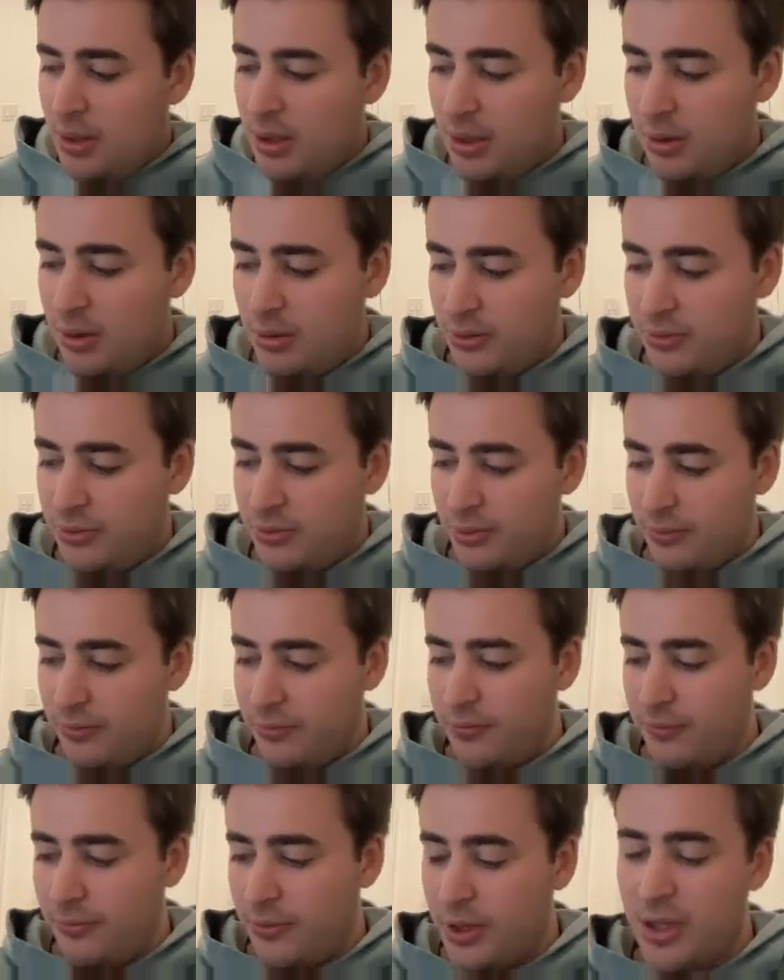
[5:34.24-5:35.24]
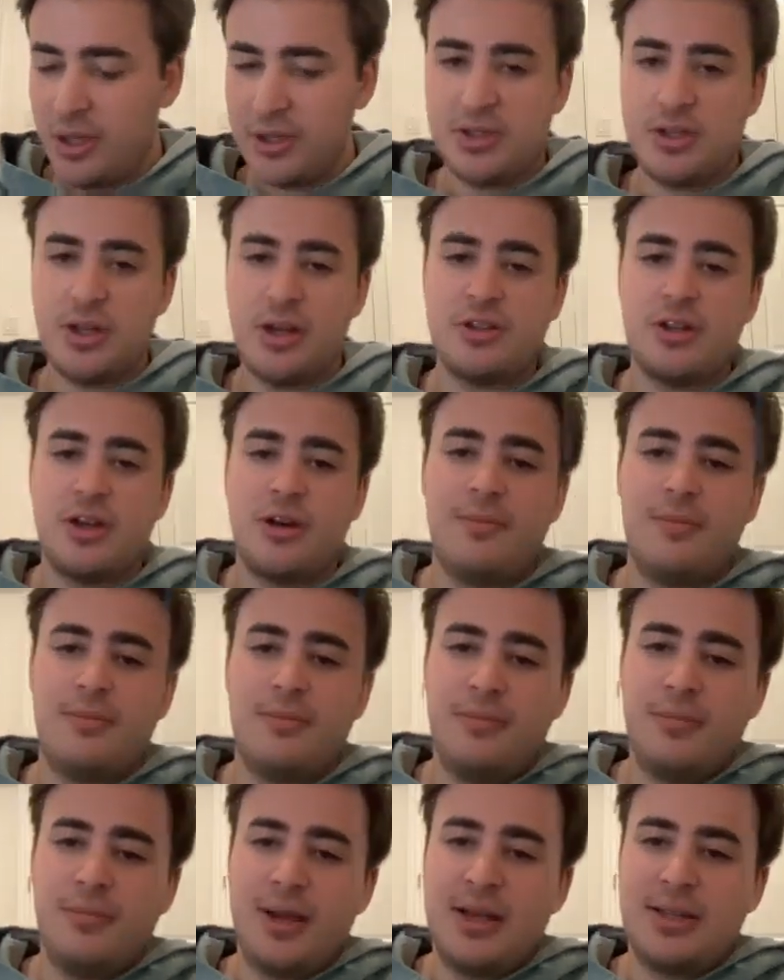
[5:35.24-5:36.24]
in the sort of startup
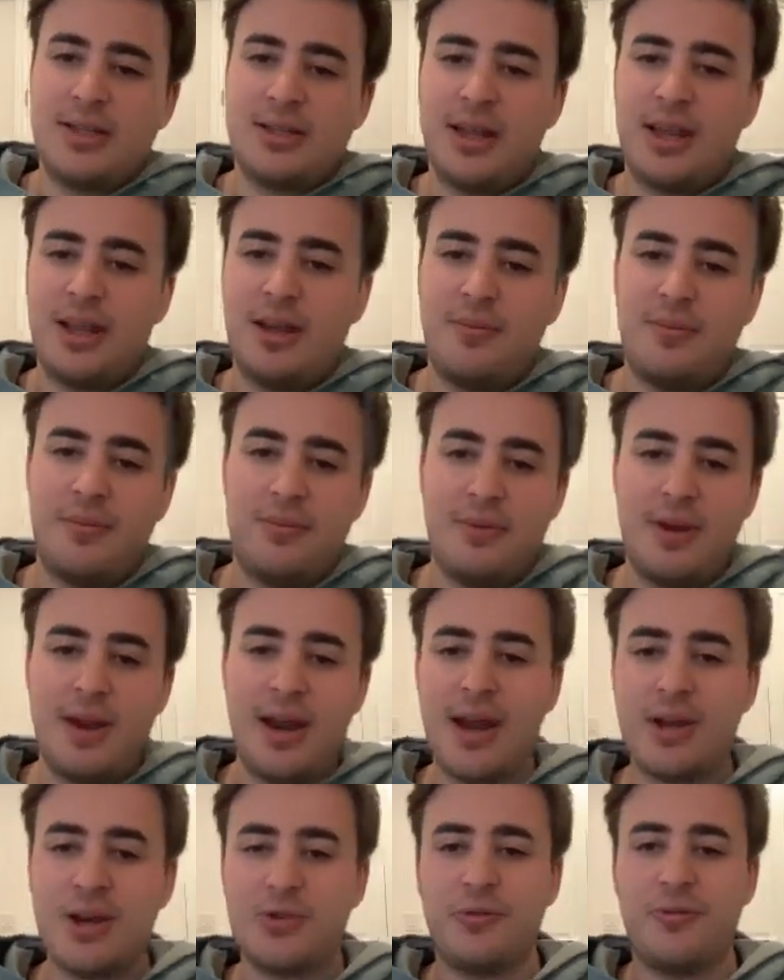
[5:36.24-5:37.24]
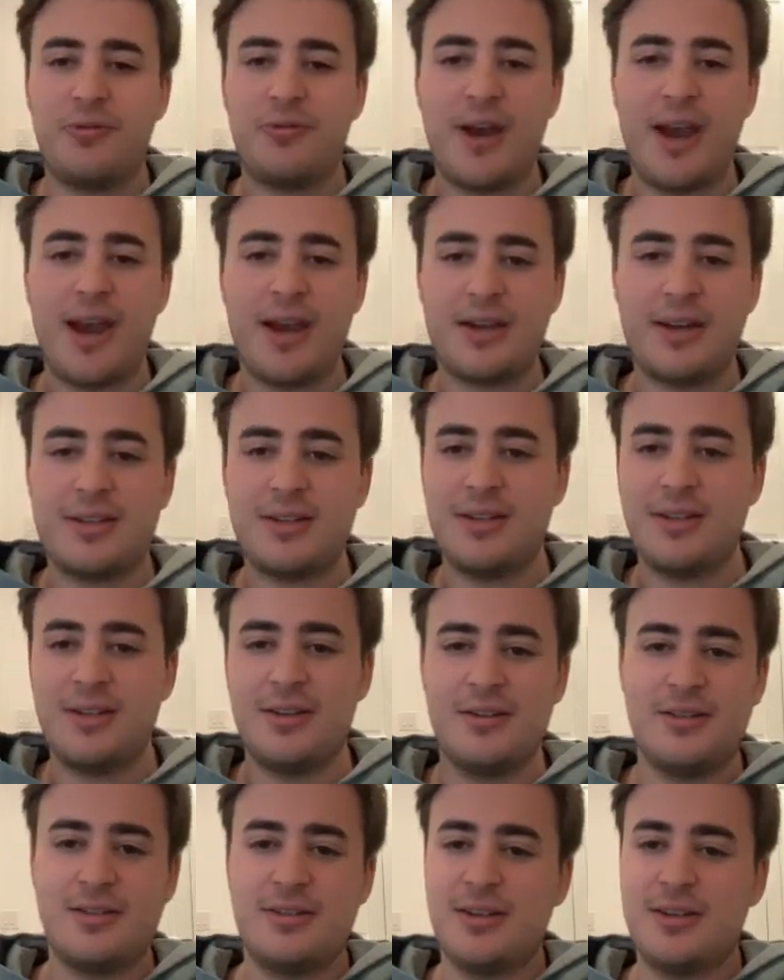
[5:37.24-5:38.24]
landscape. In actual fact,
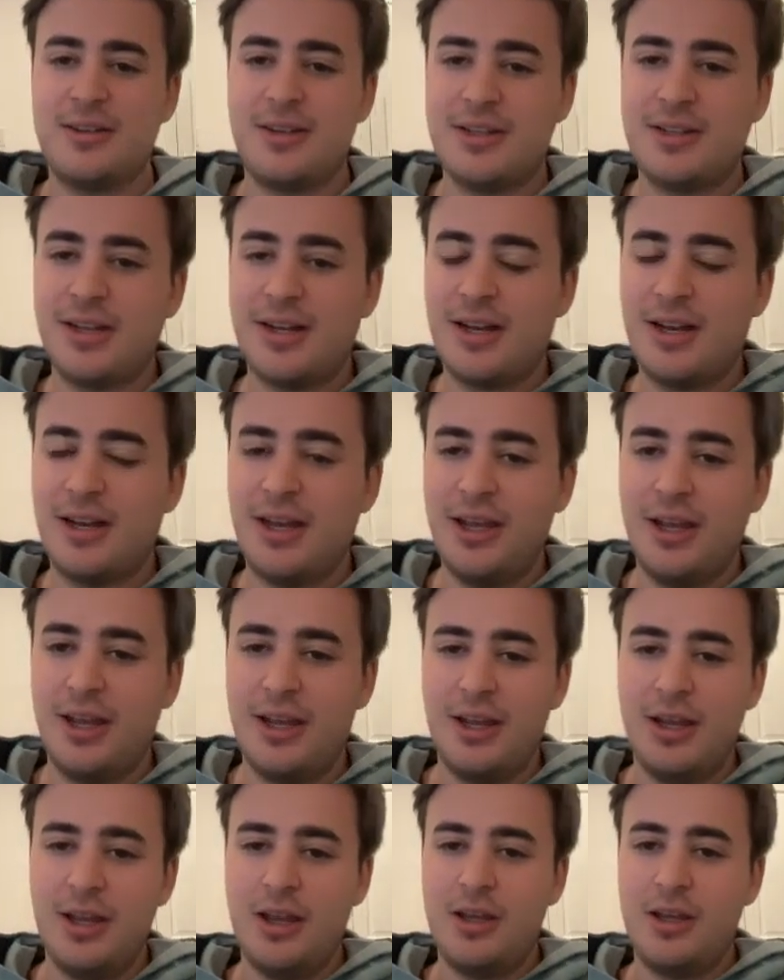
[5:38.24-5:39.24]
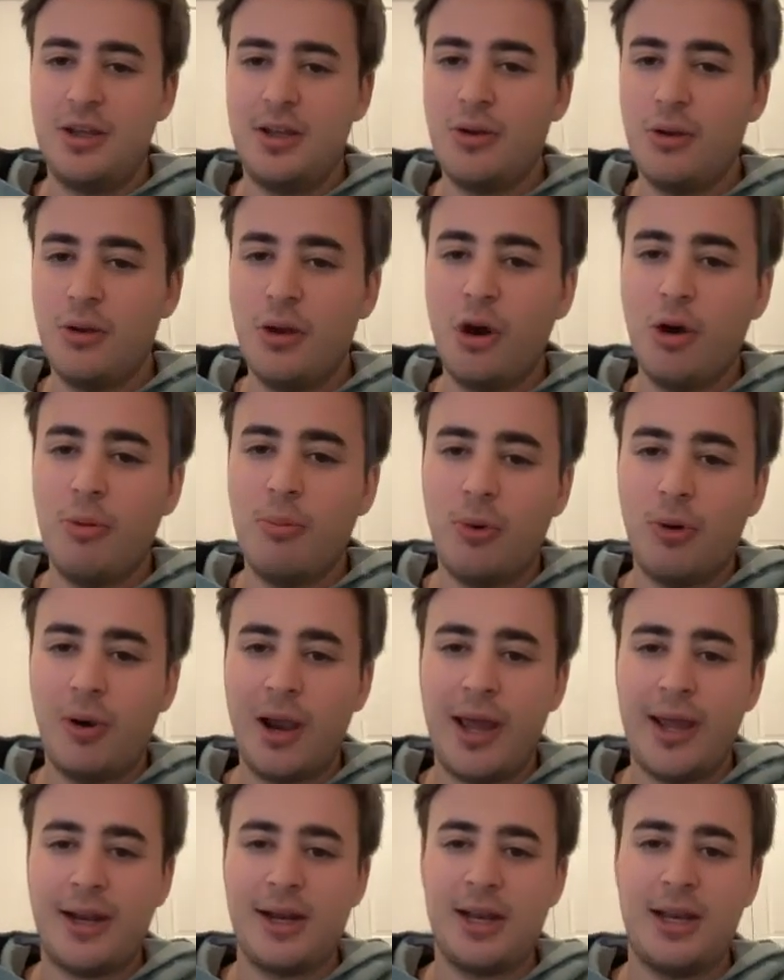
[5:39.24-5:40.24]
statistically, you're no more
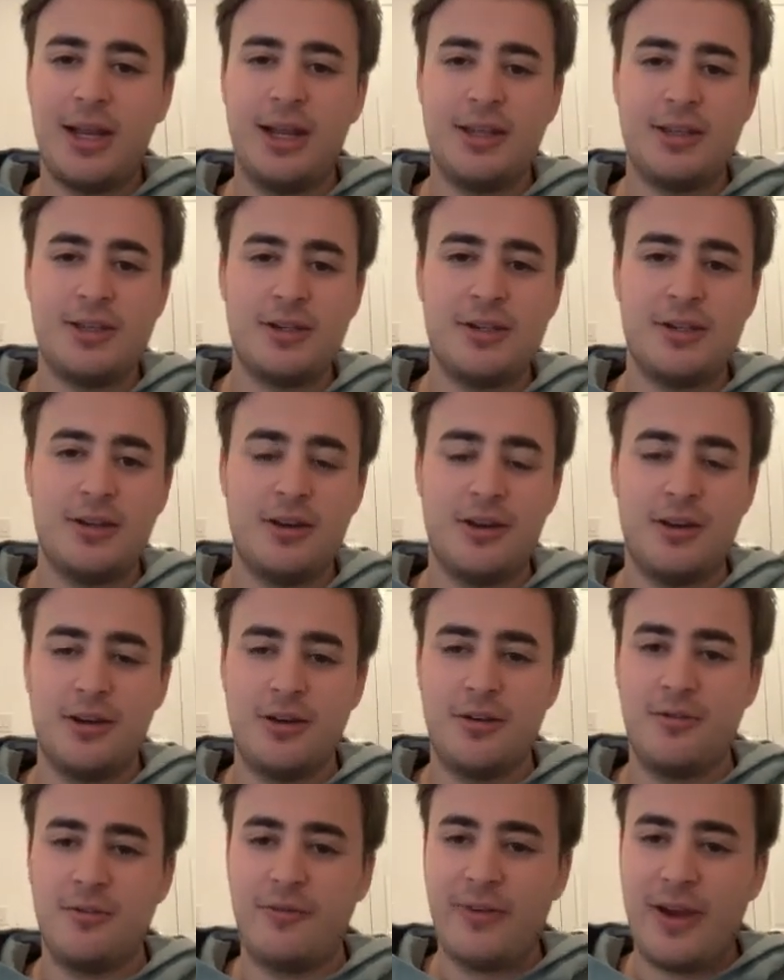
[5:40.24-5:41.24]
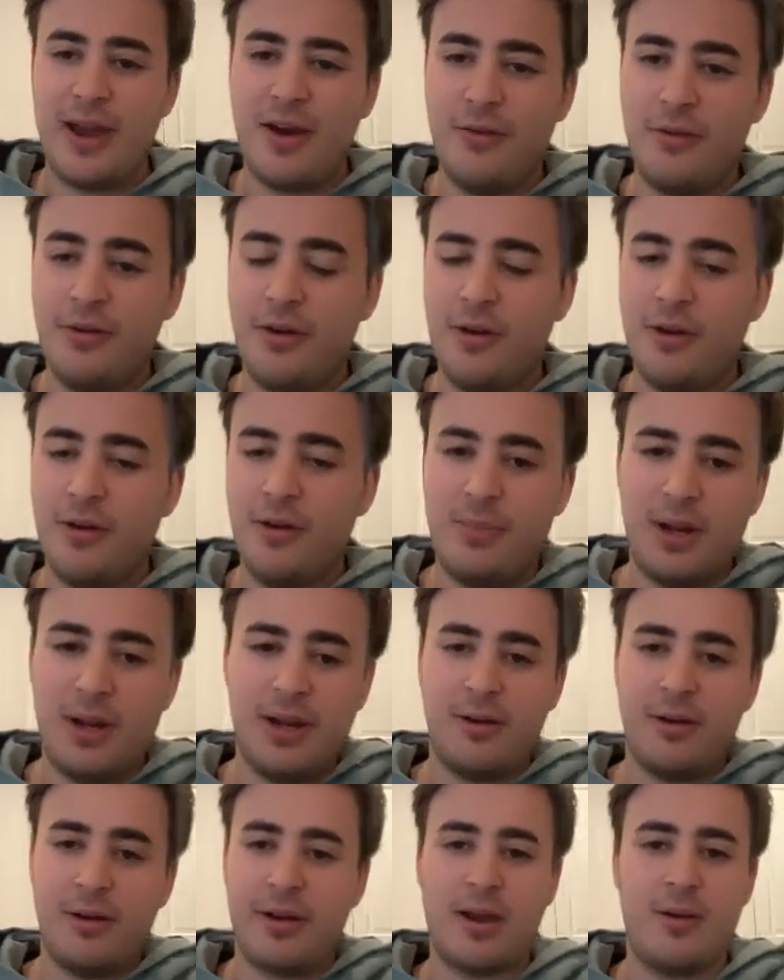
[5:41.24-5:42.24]
likely to found a
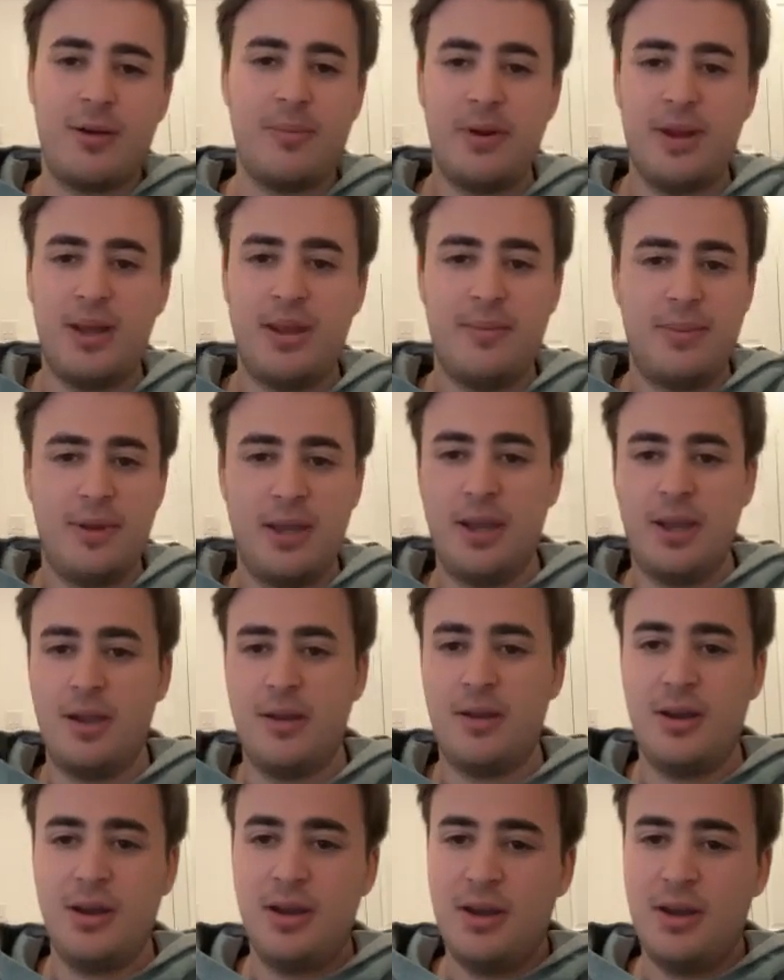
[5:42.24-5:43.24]
billion-dollar company being